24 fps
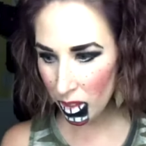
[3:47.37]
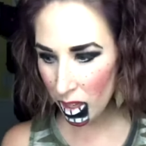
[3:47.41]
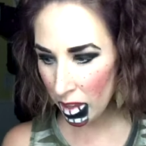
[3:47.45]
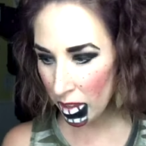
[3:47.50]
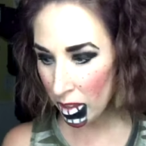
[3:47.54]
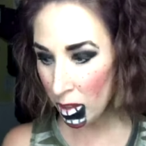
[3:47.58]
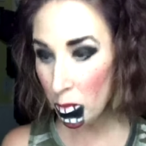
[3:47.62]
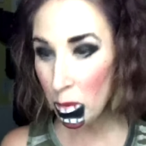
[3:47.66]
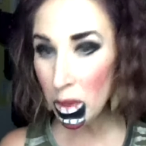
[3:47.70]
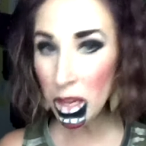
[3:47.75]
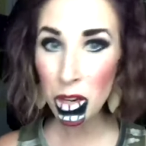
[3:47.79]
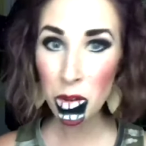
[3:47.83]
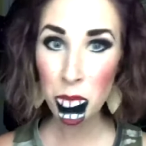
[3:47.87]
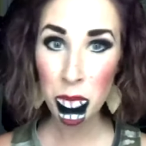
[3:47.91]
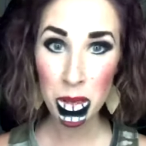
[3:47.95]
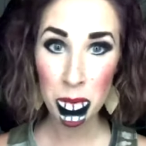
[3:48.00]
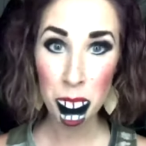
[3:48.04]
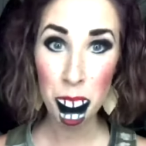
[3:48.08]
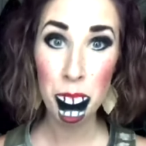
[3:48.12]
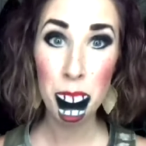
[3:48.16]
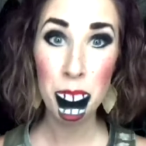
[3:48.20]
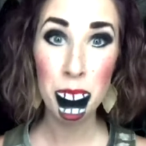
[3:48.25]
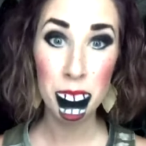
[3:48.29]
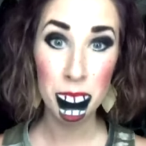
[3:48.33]
I think Benny will
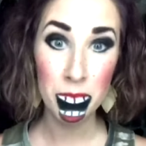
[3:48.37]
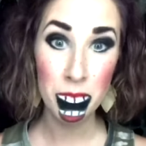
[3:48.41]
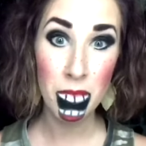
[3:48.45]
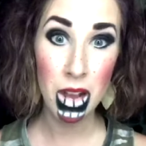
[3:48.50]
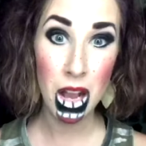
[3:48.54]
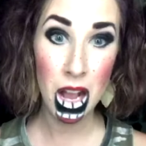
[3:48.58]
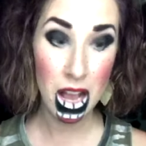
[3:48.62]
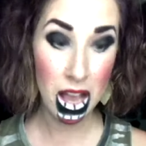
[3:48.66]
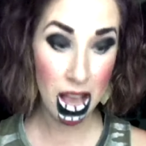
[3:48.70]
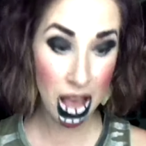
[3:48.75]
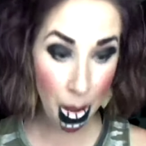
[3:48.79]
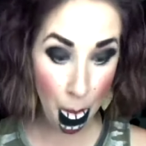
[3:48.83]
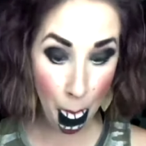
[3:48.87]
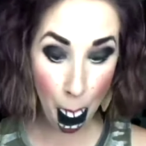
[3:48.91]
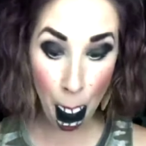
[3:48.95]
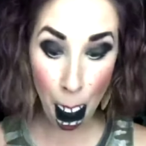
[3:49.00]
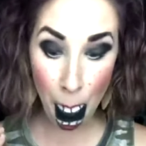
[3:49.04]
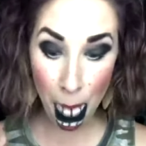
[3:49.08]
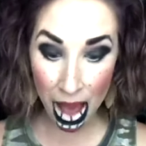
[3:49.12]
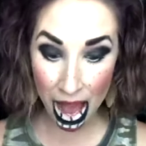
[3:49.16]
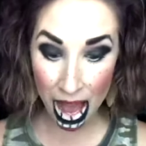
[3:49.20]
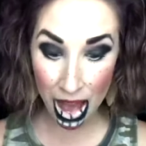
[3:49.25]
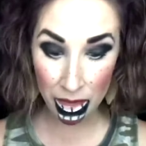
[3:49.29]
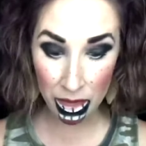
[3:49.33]
be
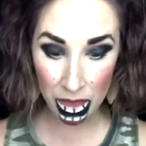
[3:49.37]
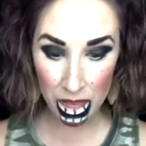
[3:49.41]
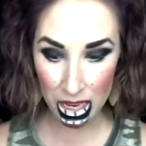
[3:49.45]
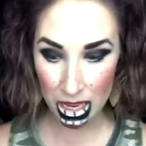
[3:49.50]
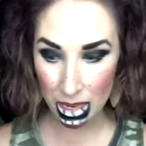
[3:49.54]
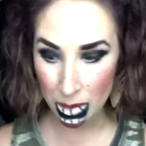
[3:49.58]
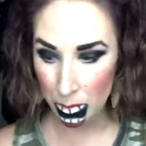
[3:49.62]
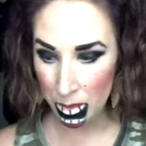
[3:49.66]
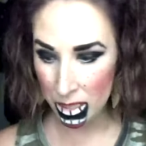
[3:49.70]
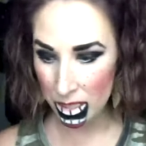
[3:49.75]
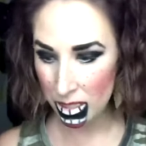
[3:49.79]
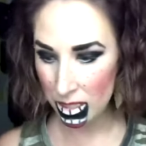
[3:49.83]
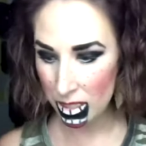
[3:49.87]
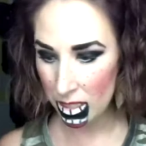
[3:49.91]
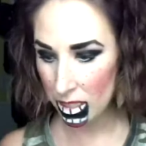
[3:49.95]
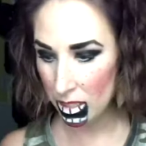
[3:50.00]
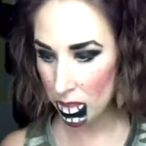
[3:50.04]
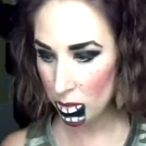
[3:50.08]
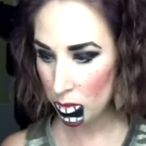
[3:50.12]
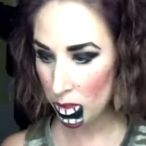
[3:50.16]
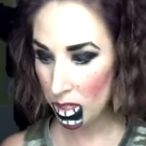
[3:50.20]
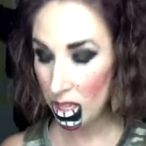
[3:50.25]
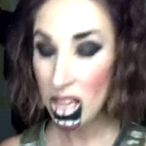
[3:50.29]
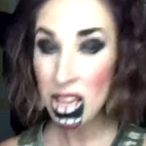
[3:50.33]
mad that he missed
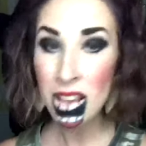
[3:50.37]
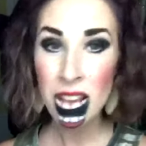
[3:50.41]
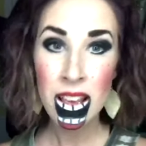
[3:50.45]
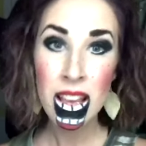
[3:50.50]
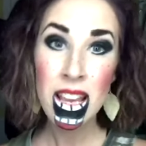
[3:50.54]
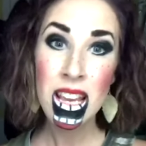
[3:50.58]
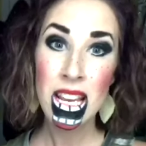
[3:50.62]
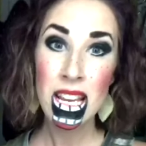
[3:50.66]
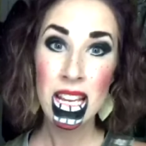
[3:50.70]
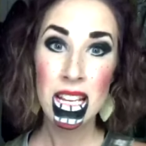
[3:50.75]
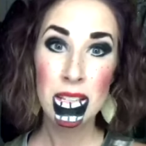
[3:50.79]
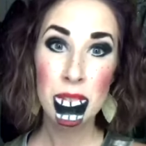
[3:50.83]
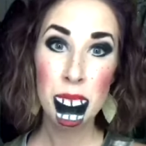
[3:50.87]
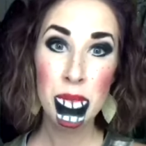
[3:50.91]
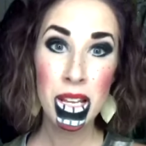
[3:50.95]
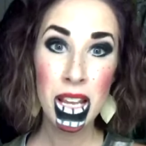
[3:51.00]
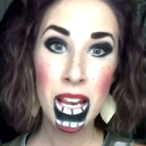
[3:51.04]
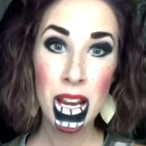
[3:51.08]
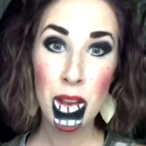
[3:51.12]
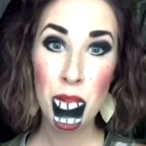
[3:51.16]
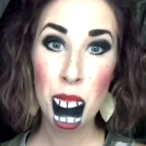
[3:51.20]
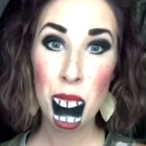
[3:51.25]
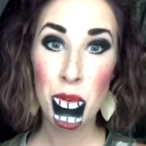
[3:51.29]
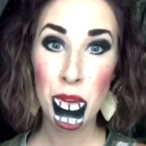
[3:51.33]
this one. He's been
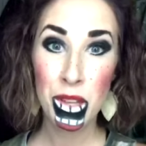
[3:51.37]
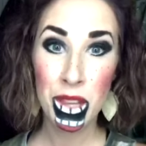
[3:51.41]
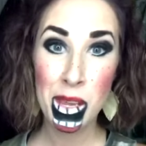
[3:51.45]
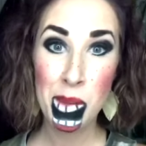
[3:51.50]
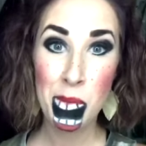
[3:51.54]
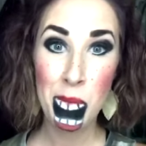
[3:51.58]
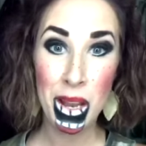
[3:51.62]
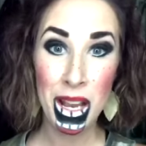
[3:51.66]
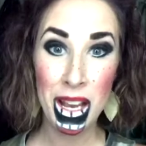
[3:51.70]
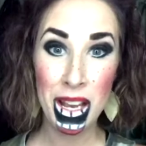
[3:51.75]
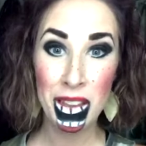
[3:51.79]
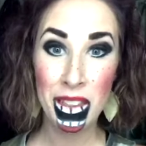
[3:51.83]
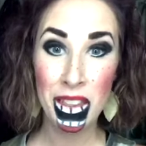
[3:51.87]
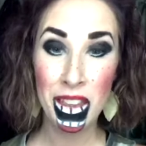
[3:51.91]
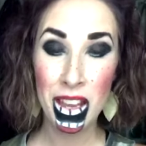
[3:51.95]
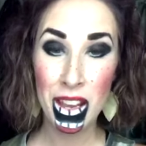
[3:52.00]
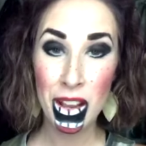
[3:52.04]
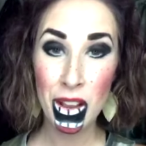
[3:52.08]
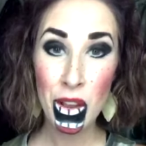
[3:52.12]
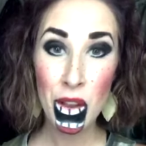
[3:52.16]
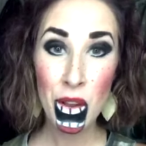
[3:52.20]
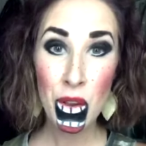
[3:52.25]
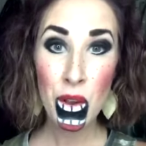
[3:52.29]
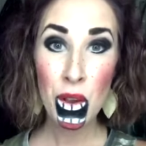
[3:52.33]
getting really mad
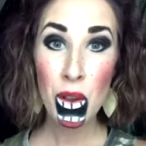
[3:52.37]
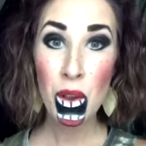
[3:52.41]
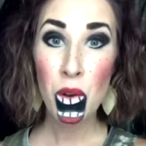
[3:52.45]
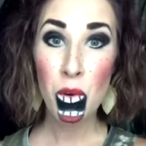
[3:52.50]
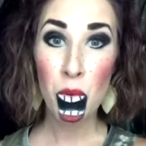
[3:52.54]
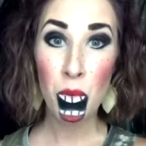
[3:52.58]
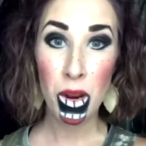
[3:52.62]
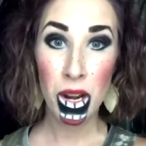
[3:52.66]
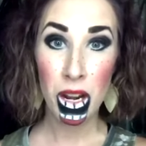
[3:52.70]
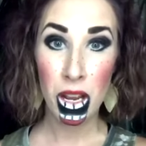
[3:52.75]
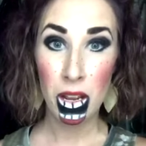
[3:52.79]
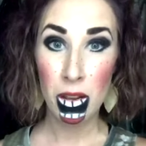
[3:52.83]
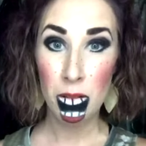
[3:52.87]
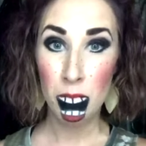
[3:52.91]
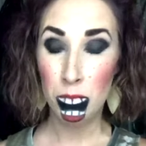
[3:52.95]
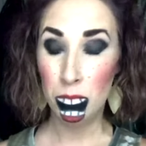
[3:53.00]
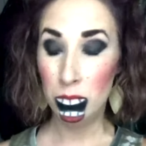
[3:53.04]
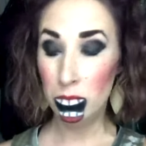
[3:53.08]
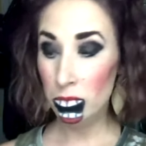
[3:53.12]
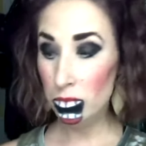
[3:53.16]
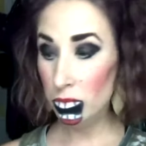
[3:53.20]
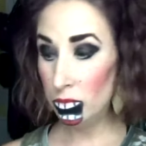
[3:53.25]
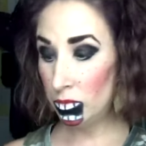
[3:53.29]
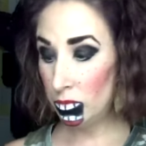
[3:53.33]
like when
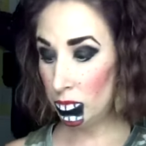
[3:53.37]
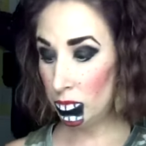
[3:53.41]
I'm